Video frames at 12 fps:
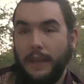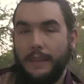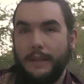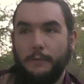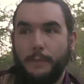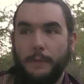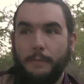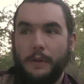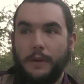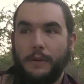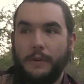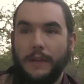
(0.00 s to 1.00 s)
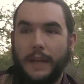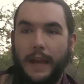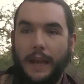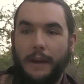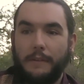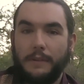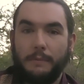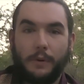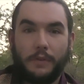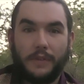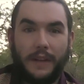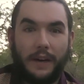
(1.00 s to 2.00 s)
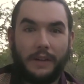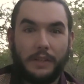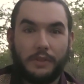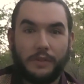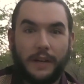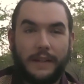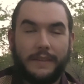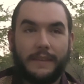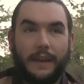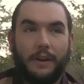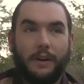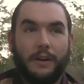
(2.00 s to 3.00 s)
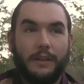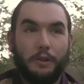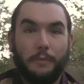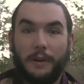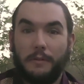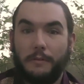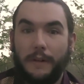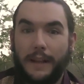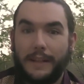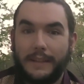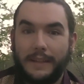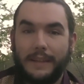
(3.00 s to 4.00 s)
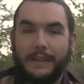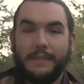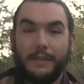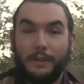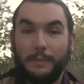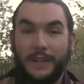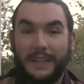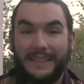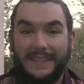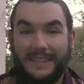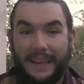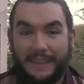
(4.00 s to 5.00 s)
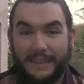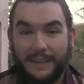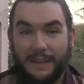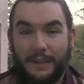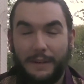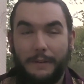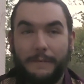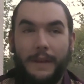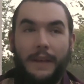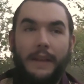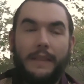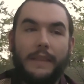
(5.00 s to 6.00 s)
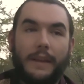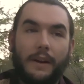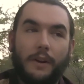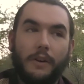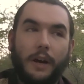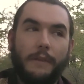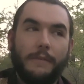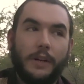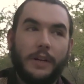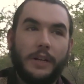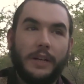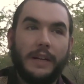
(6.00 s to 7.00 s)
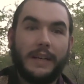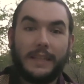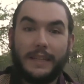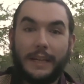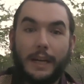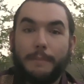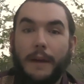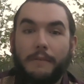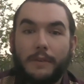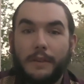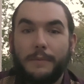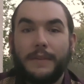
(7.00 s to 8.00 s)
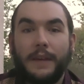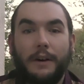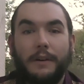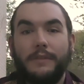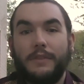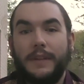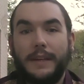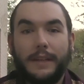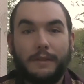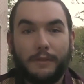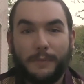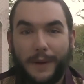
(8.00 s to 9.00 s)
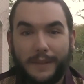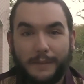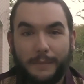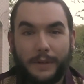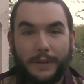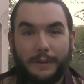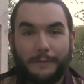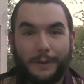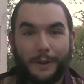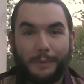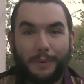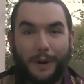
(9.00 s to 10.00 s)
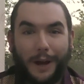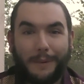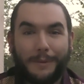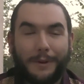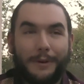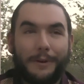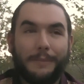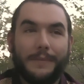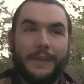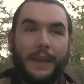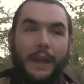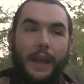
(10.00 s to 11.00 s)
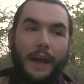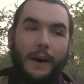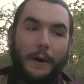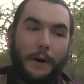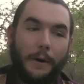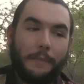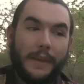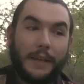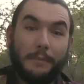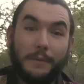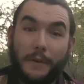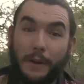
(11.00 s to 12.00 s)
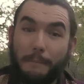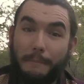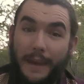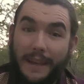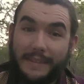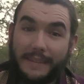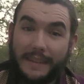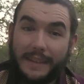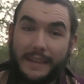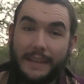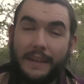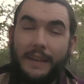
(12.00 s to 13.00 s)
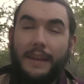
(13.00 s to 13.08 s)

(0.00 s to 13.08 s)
these people are going to have some personality traits that are a little bit reckless, a little bit excessive. They're not very good at cleaning up after themselves or taking responsibility for their problems. They can be very messy.